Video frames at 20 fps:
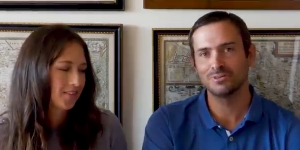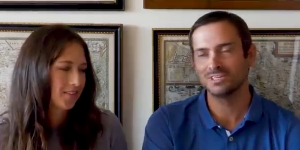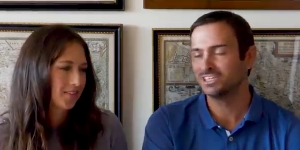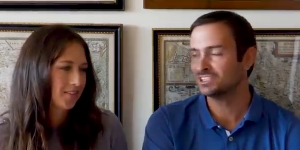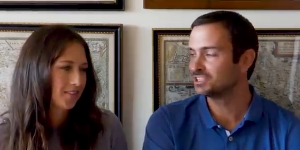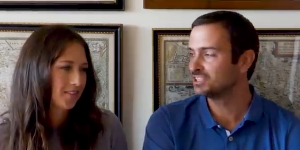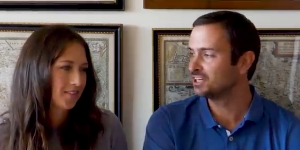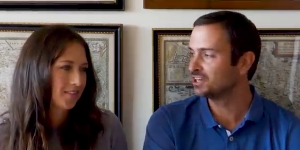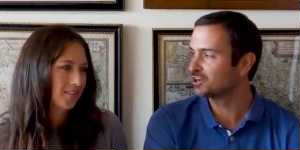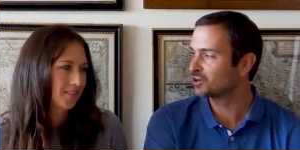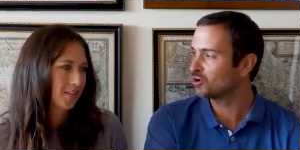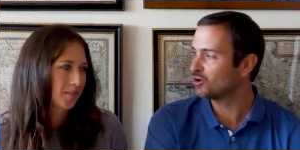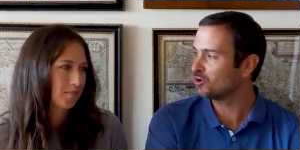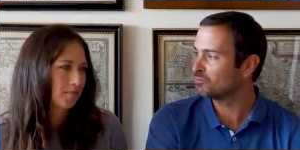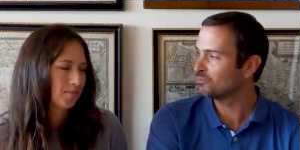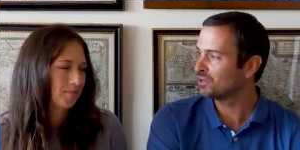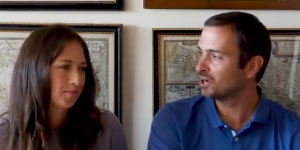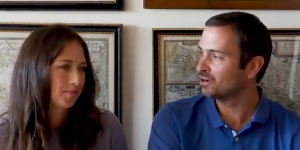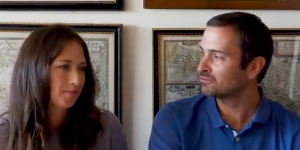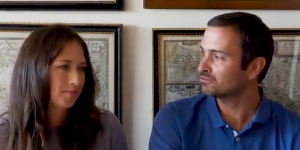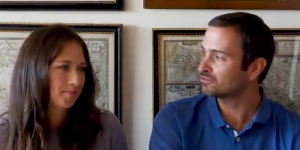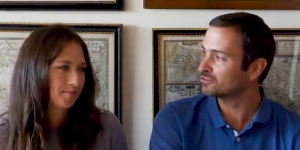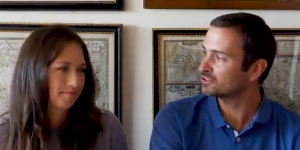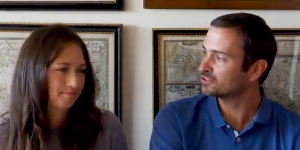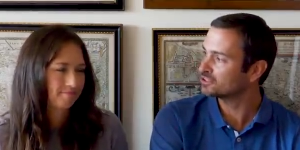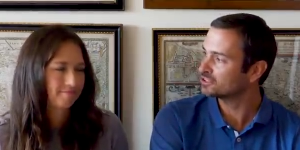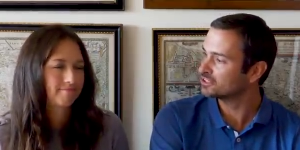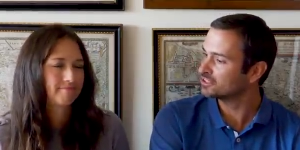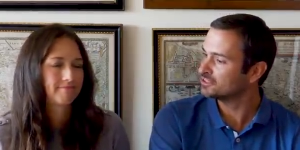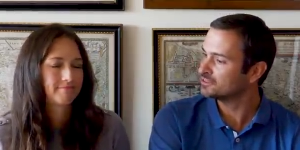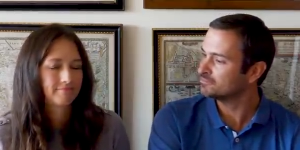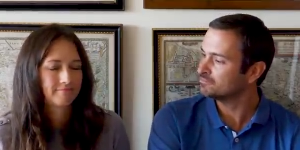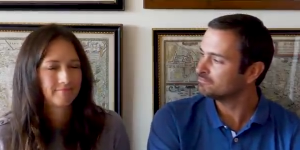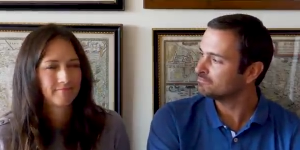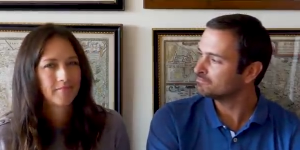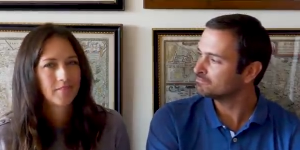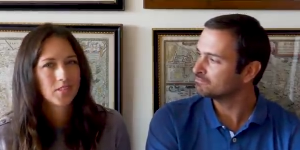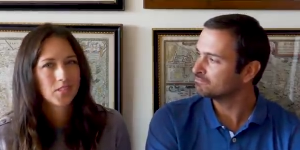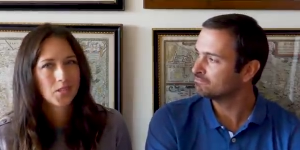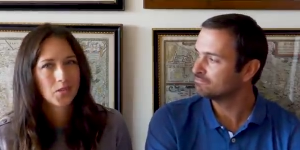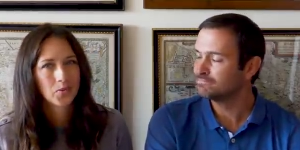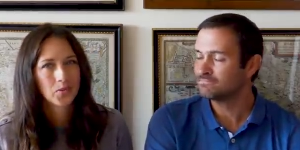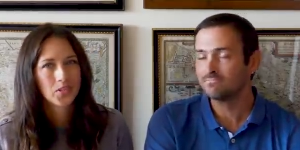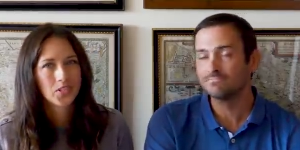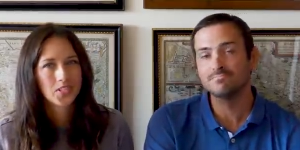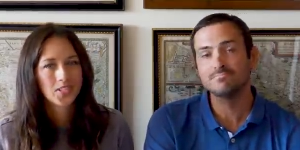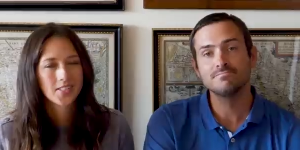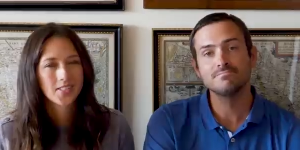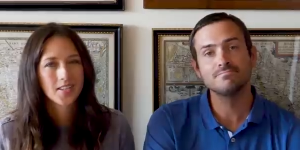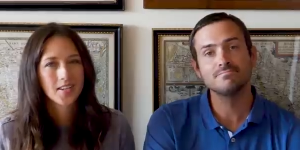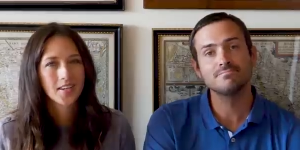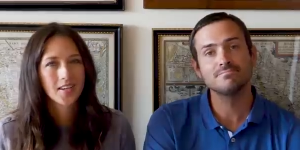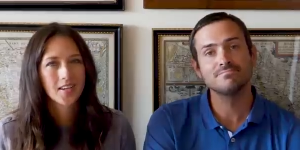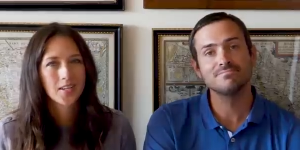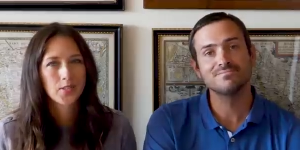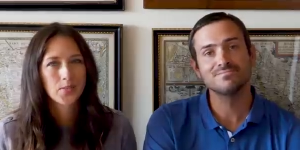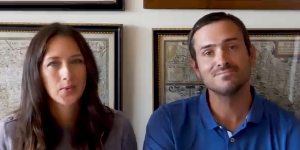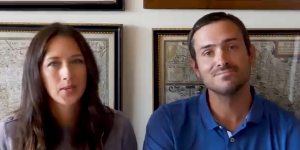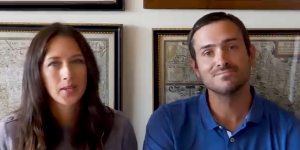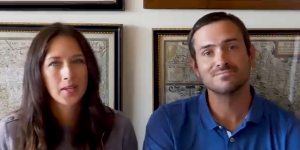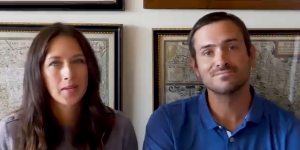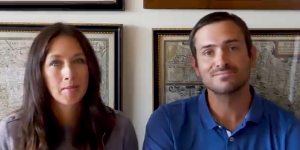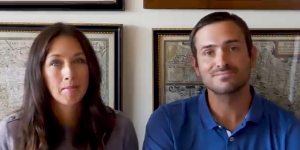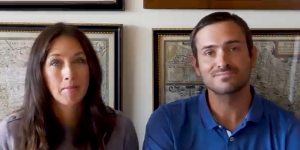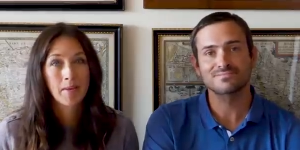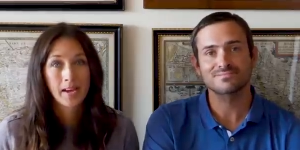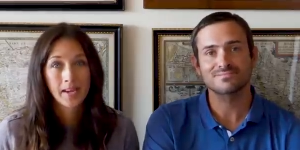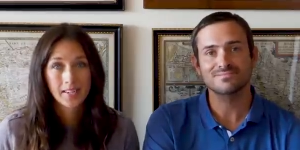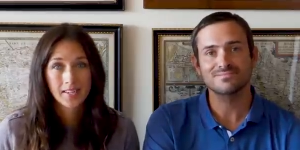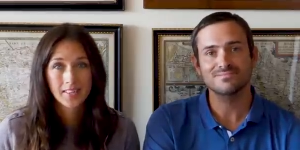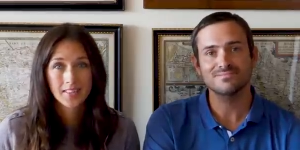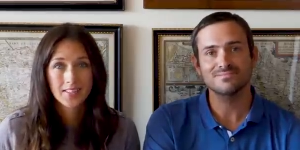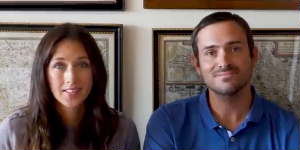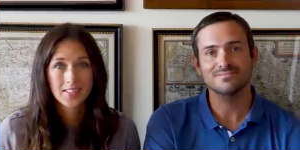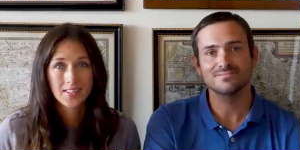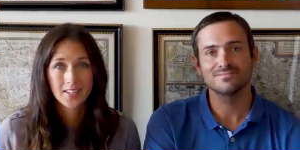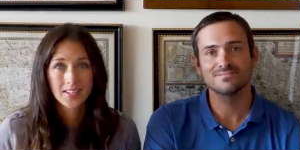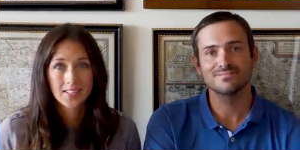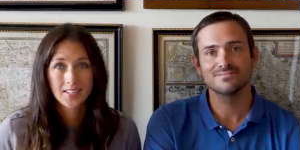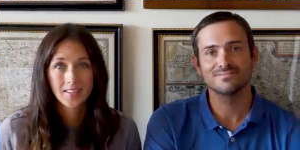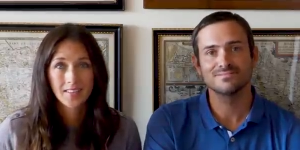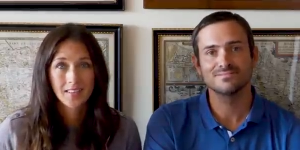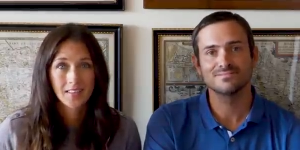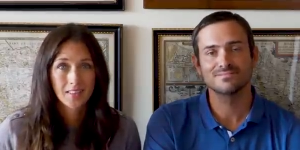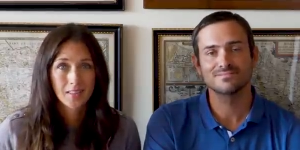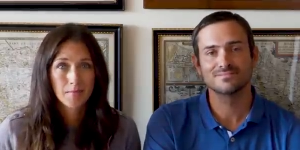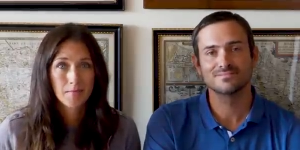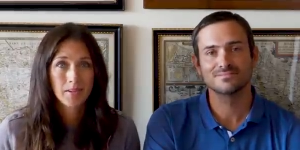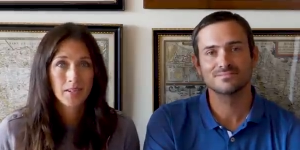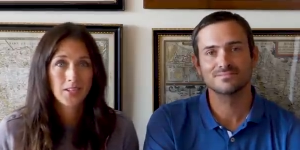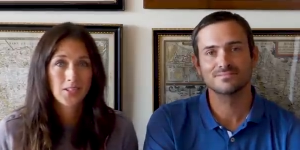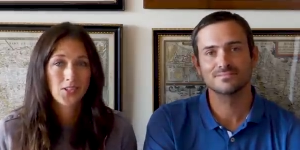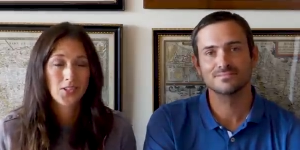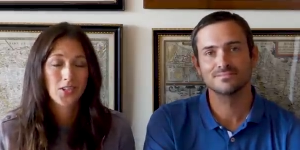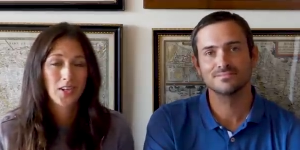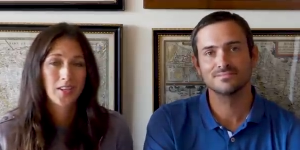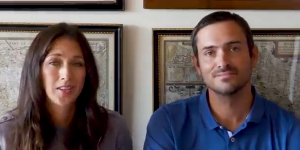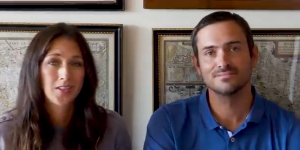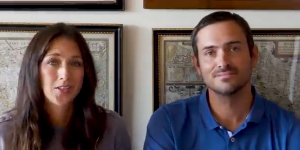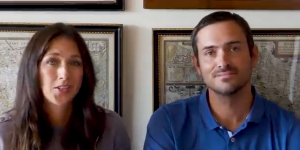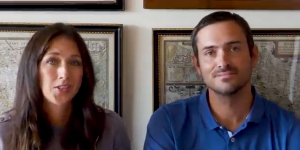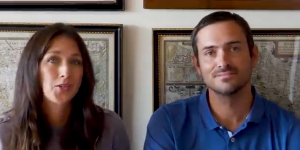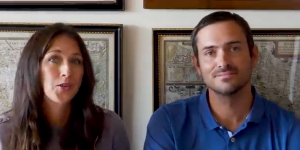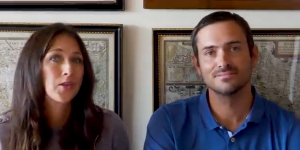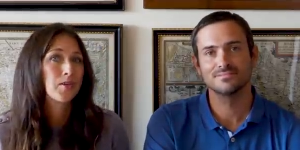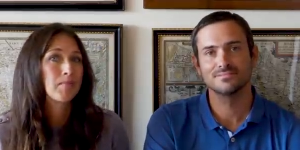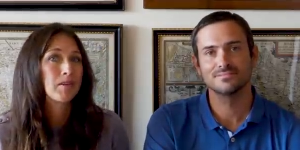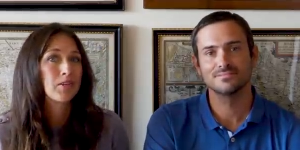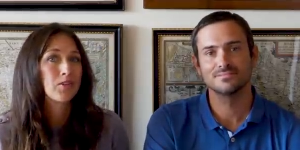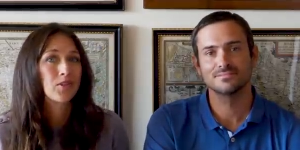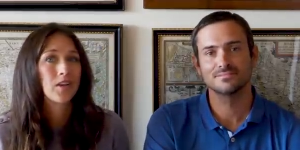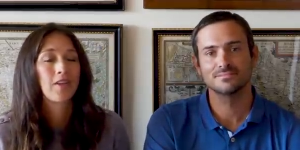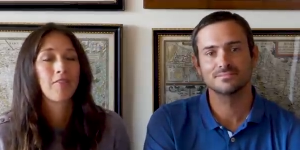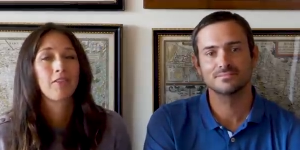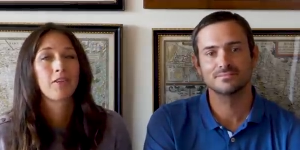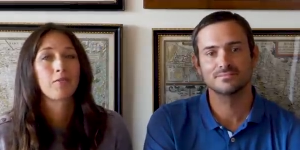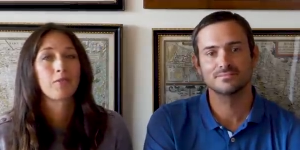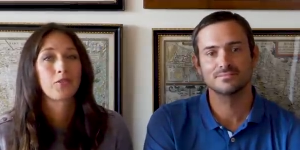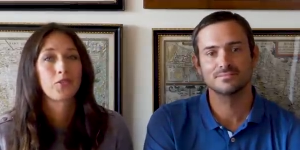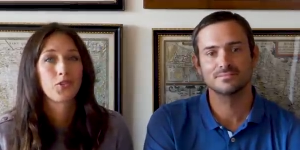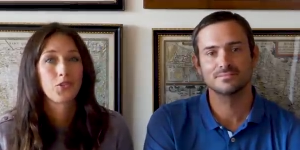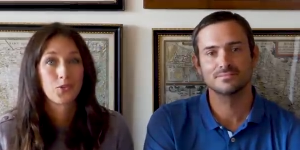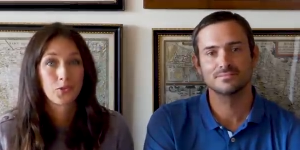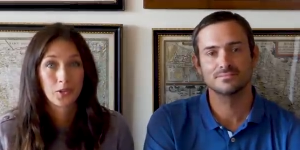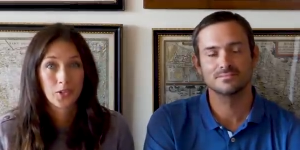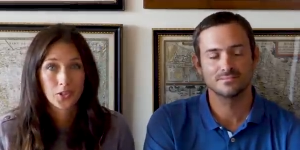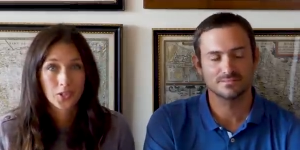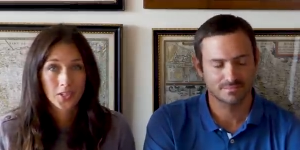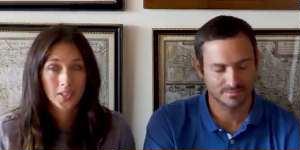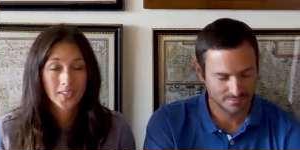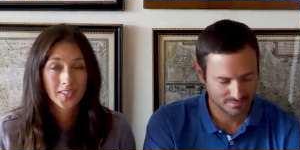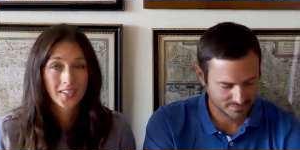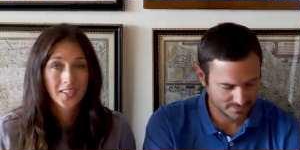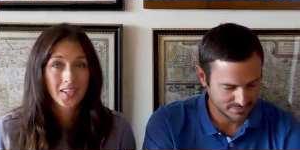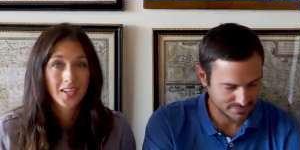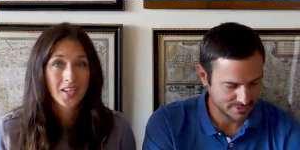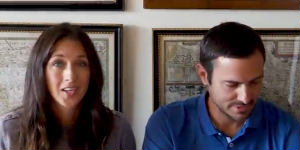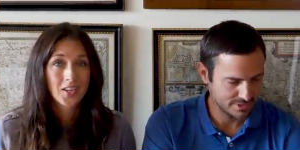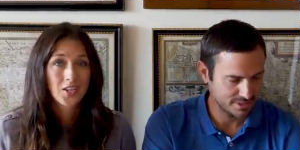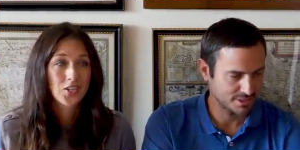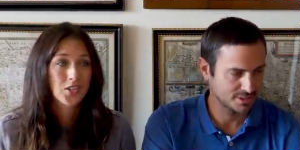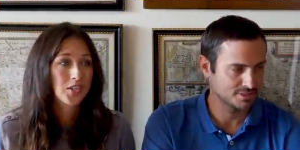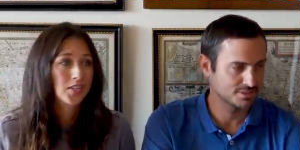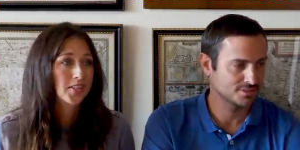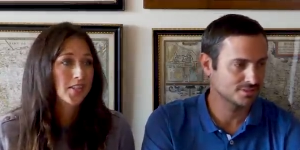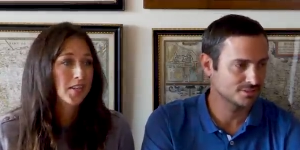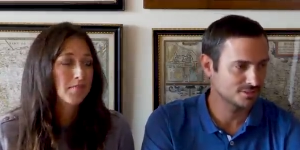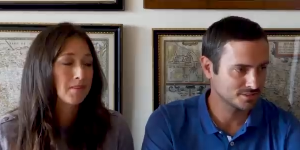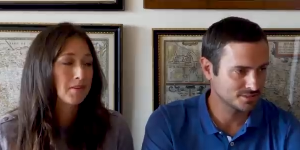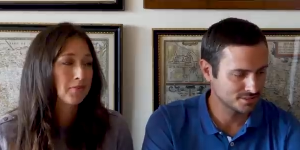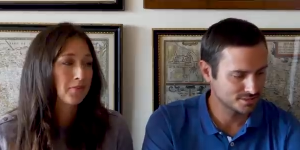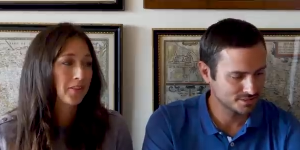Speaker 1: we just need to yeah. calm down first.
Speaker 2: So wish us luck as we get back to the states. I think the biggest challenge is going to be traveling with Georgie. Yes. She's gonna be